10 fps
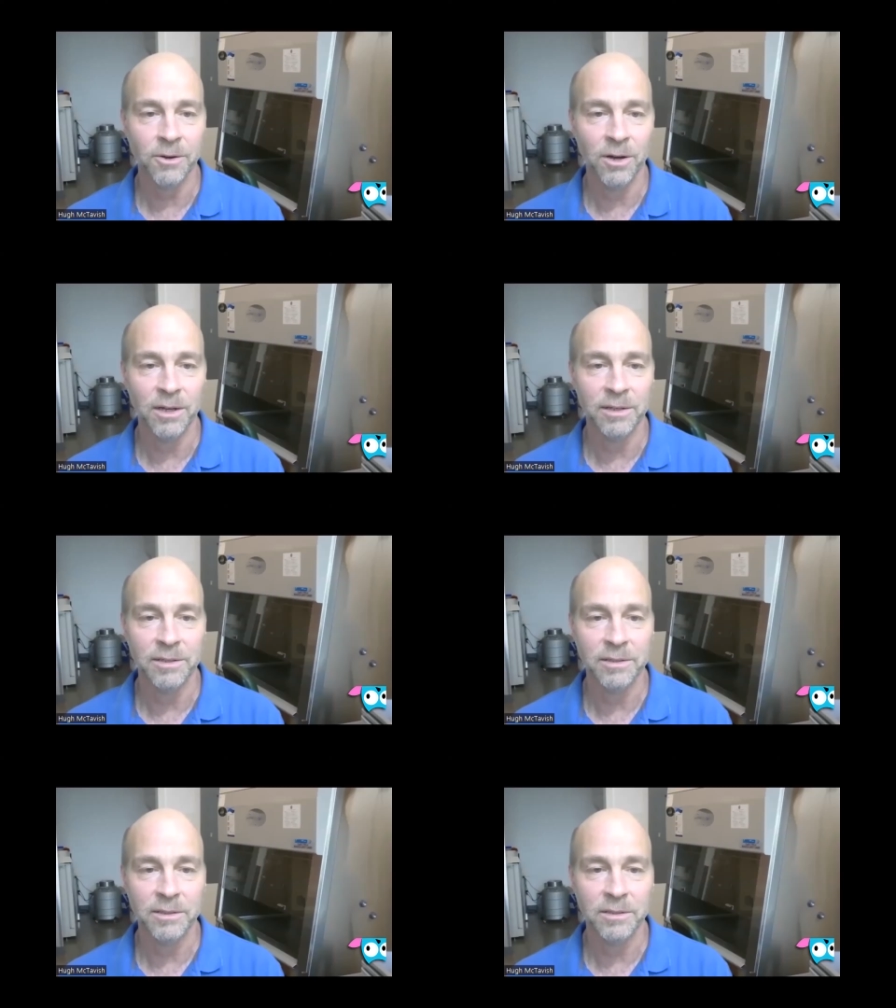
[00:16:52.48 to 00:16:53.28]
on
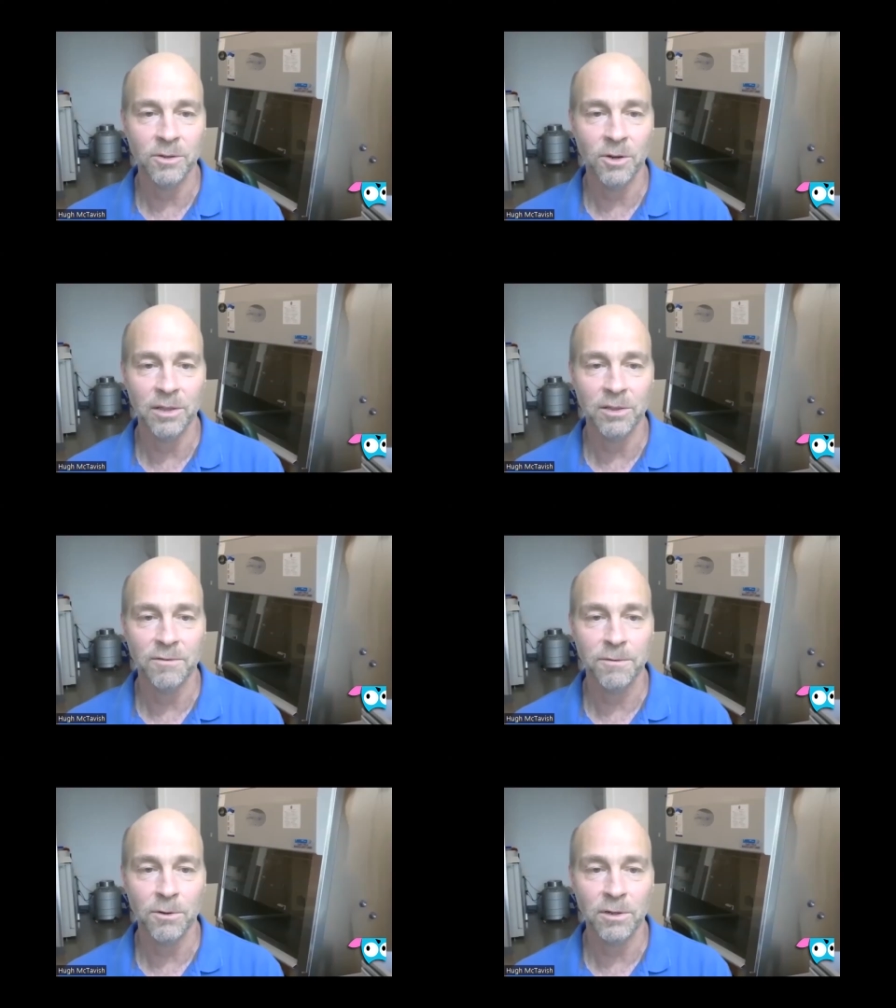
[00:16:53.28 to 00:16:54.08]
on the
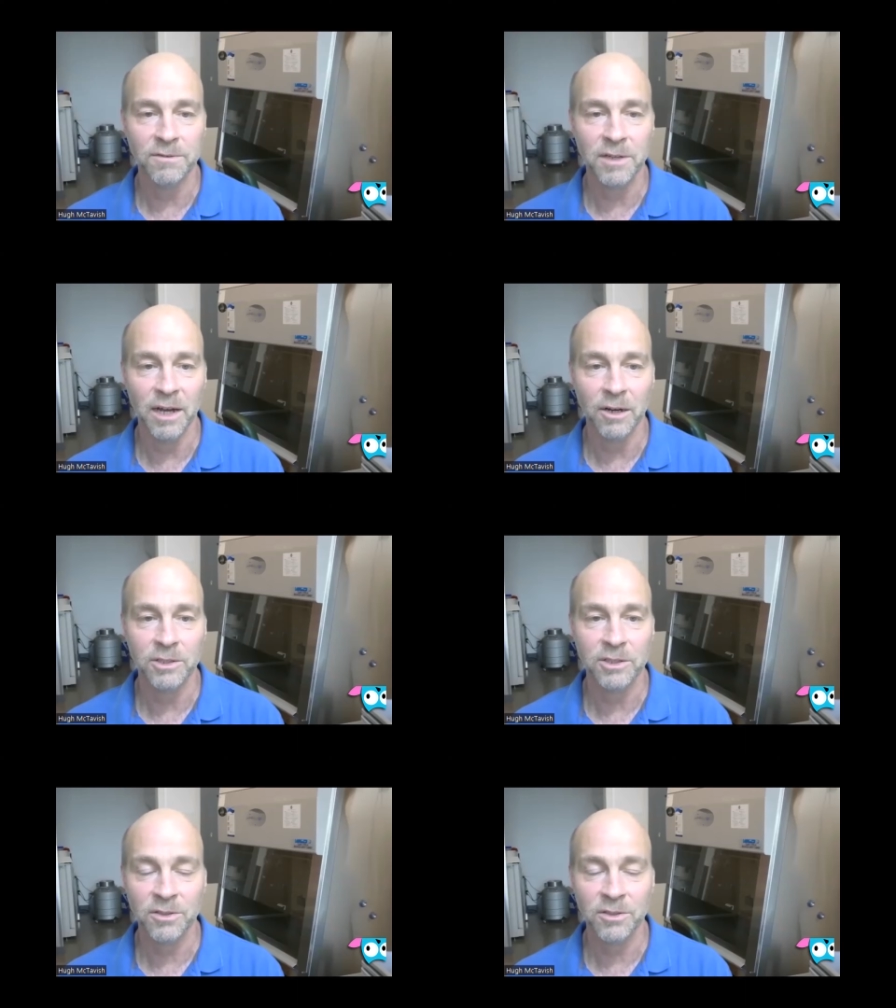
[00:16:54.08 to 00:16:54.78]
floor of Congress.